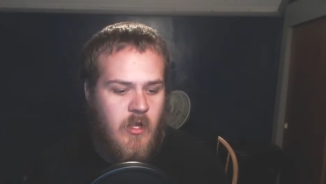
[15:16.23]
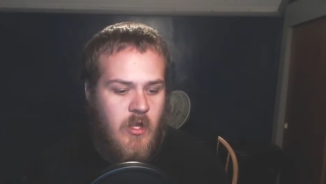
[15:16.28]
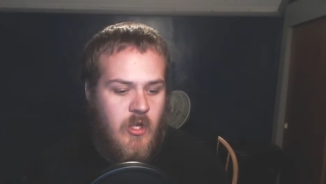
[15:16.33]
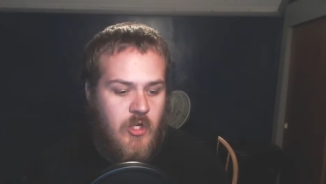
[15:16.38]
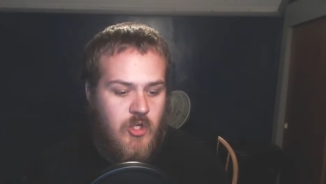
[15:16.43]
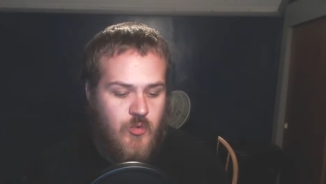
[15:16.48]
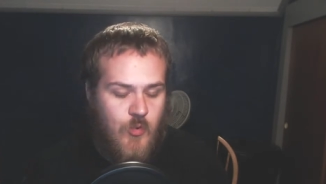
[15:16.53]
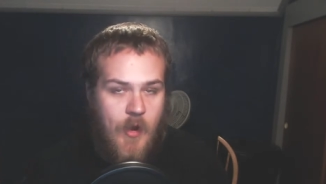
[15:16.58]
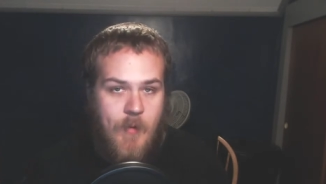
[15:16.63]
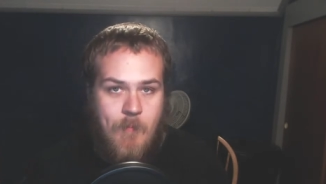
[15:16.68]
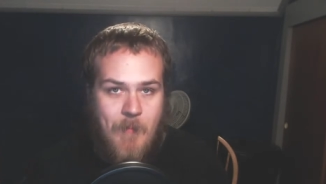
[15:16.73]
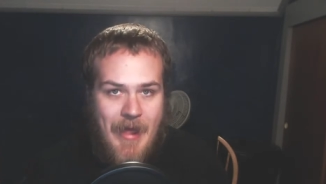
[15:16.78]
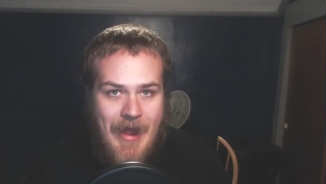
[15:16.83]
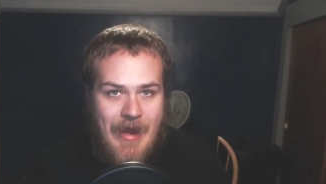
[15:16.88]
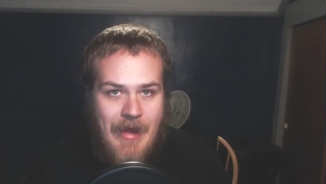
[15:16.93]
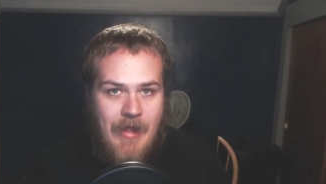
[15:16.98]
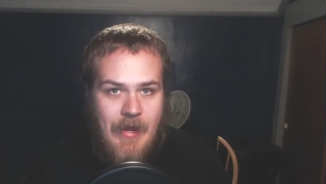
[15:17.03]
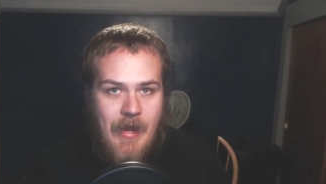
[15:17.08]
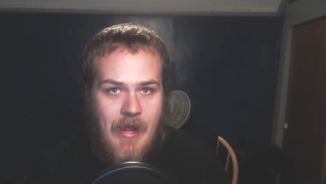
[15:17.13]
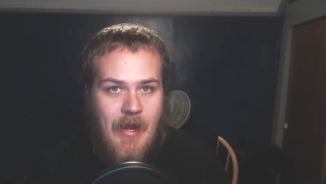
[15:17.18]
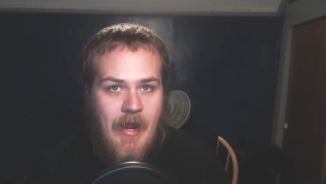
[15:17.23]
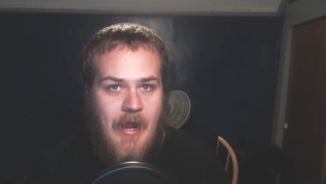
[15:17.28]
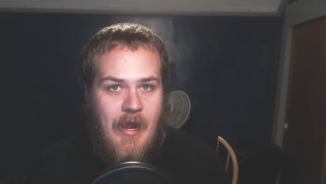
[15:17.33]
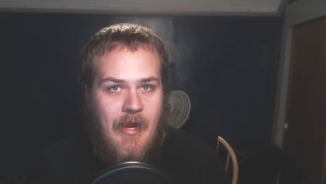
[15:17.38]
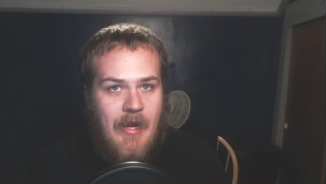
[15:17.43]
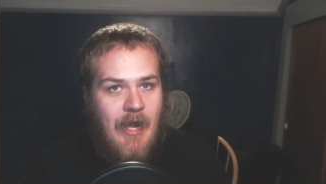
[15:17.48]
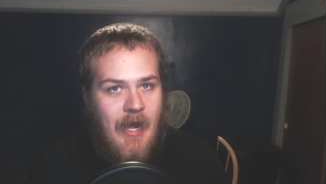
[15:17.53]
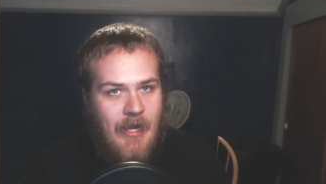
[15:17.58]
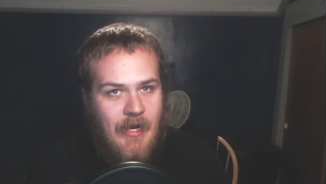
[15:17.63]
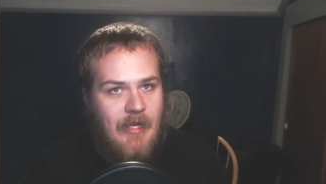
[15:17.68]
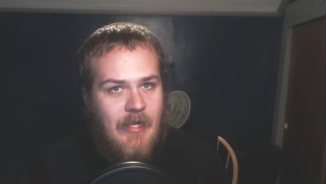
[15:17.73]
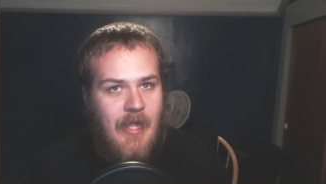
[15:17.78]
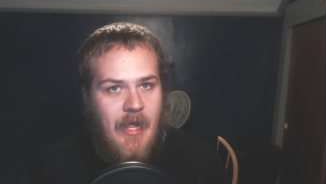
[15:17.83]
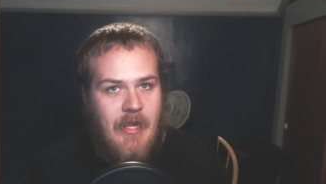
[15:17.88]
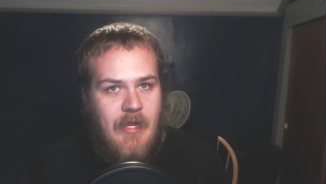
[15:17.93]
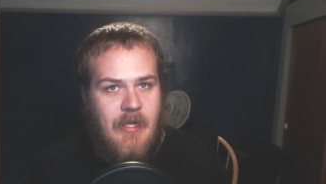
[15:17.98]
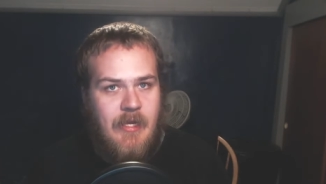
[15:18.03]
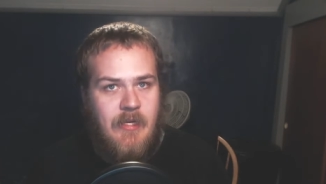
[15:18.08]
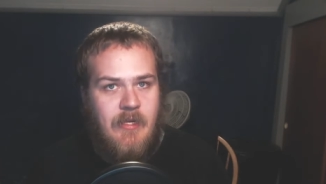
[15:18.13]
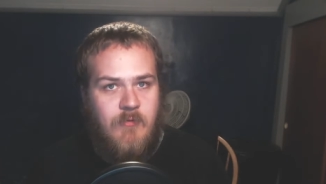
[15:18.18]
So I made it and I, I kind of
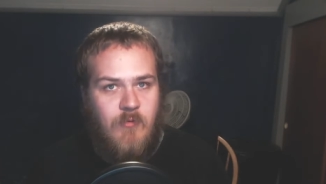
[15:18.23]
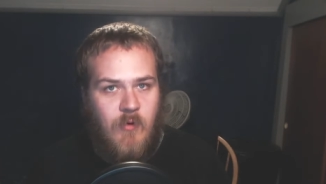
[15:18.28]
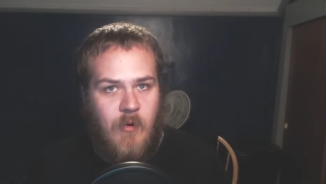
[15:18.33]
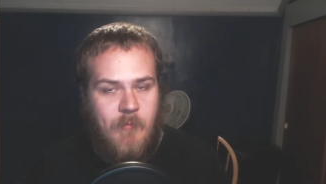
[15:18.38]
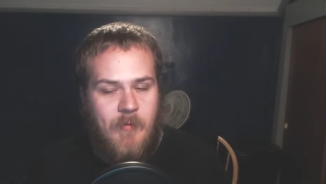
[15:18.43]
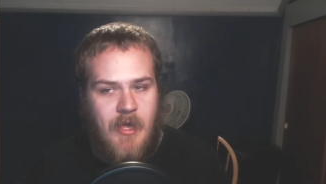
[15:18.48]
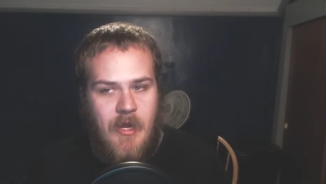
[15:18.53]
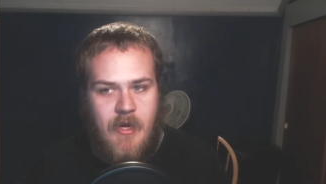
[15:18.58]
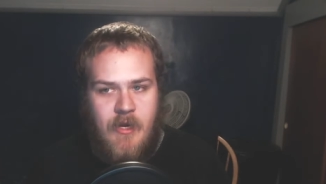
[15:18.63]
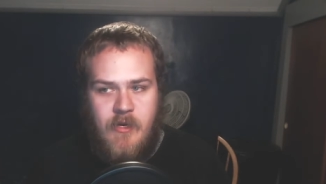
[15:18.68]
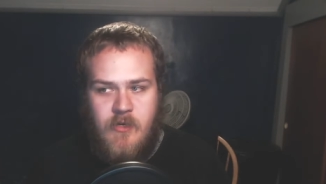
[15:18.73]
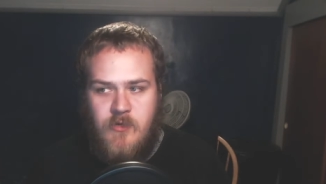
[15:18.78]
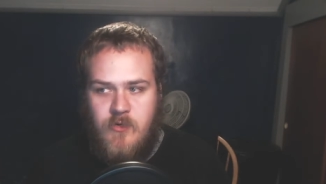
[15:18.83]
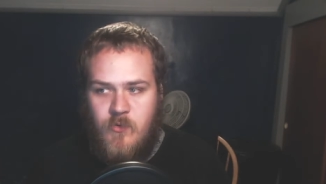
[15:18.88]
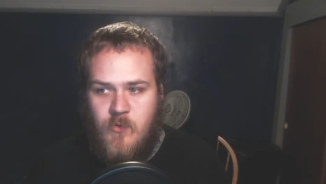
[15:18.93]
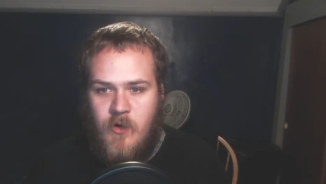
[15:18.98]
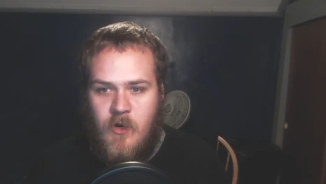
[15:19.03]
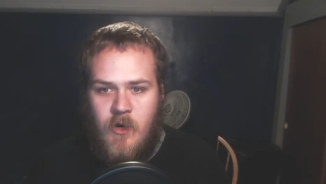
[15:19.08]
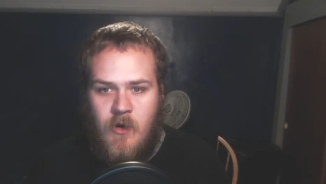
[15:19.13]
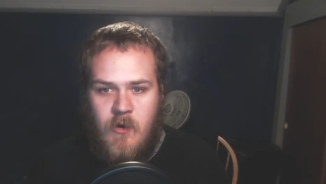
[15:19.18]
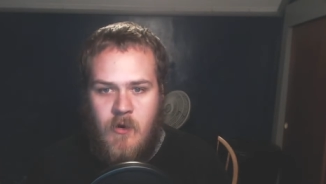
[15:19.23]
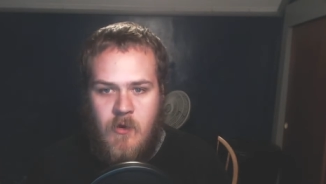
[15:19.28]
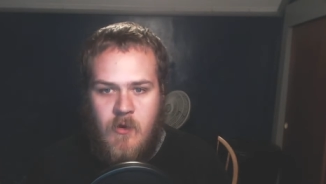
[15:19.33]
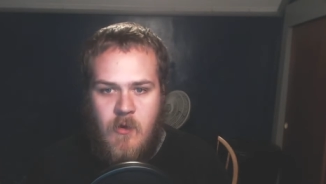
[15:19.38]
like it where I'm getting into where